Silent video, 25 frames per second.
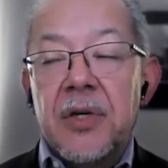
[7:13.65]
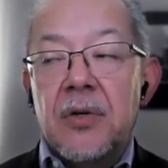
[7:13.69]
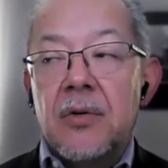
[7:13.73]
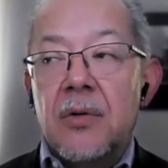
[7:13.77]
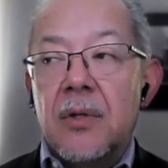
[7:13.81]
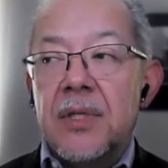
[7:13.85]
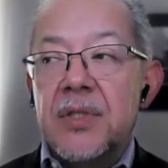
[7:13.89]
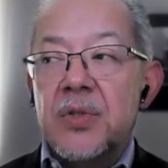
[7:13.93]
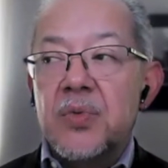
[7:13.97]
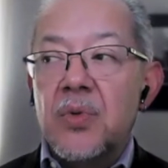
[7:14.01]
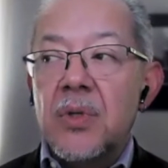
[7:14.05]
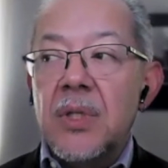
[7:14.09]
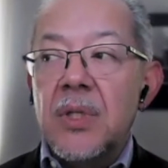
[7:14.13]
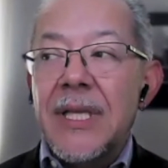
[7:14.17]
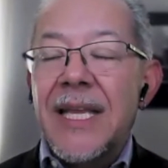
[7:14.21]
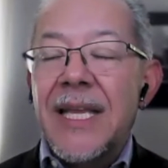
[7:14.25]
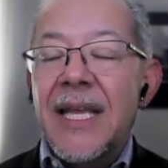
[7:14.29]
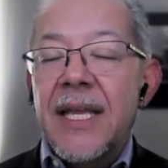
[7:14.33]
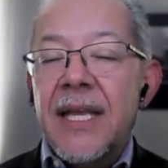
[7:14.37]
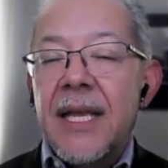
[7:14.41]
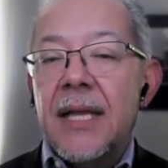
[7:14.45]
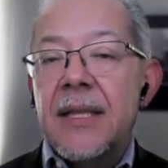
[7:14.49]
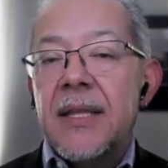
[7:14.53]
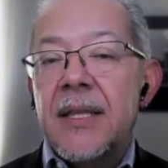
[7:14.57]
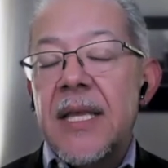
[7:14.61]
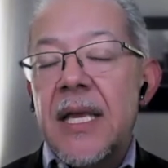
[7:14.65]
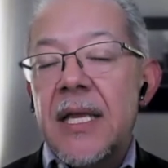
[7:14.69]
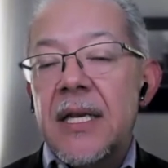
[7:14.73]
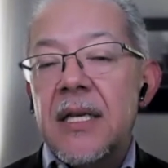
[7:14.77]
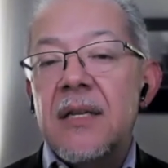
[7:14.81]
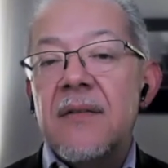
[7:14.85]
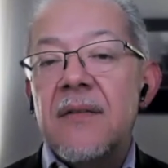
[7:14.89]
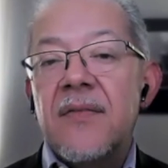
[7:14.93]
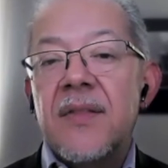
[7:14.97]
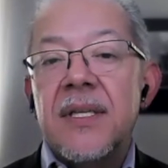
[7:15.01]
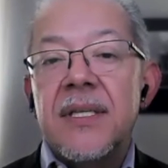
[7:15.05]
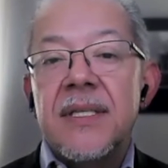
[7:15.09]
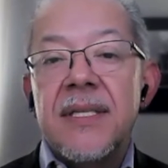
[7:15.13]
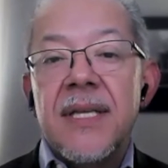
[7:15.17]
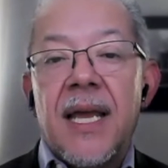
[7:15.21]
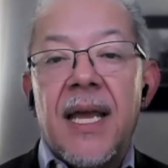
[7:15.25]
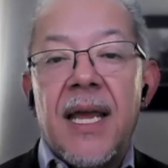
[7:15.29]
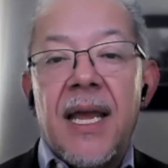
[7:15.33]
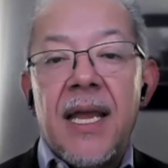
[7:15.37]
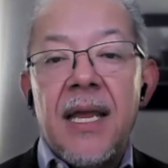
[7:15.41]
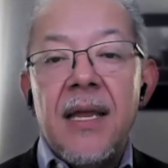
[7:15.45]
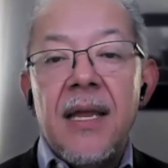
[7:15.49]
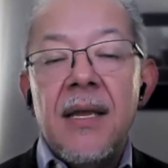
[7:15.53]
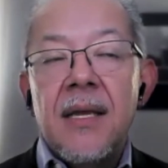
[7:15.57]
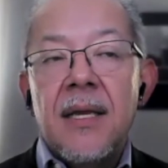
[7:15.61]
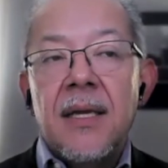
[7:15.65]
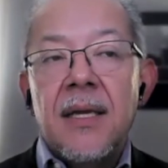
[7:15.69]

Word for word: Because really, at the end of the day,